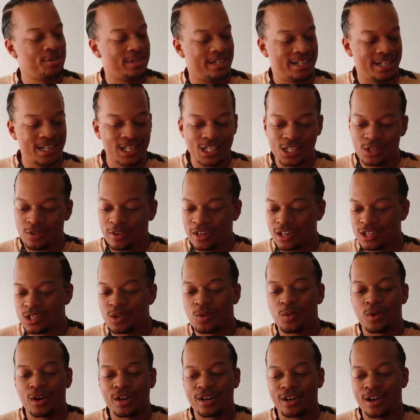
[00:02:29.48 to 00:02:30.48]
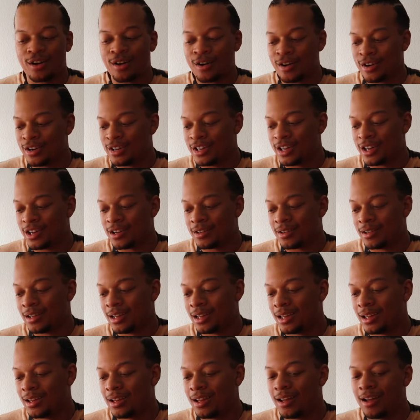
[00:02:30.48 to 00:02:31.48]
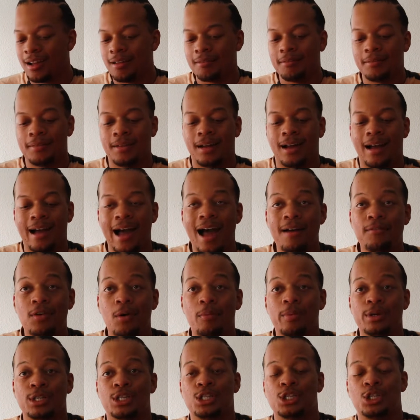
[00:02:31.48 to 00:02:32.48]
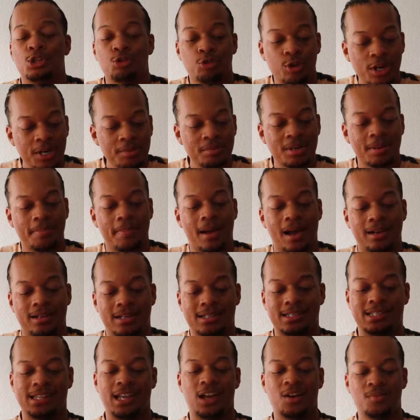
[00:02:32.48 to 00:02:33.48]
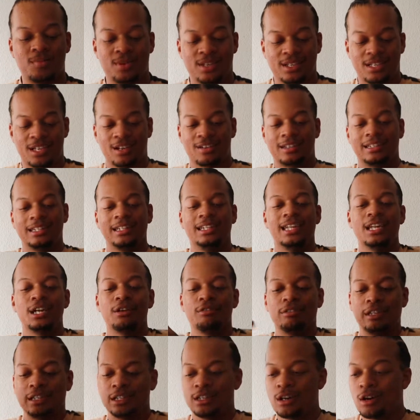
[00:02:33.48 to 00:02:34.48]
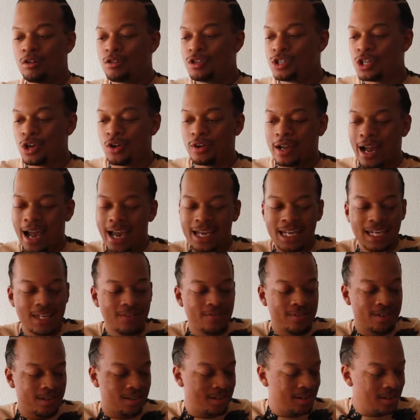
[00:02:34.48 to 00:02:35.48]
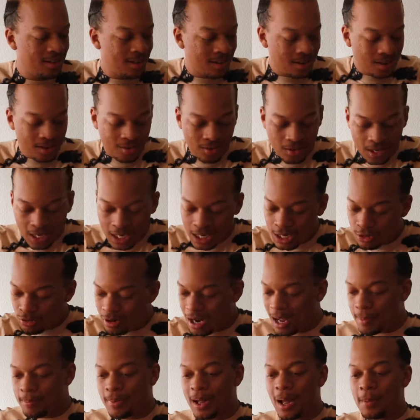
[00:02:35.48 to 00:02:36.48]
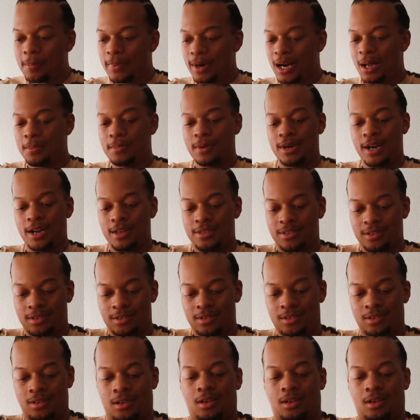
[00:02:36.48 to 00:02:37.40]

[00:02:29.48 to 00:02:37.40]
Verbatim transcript: Just showing as a work of art, y'all. I've always dreamed about this helmet, yo. Literally, no joke. I ain't even, you know, trying to pump it up or nothing.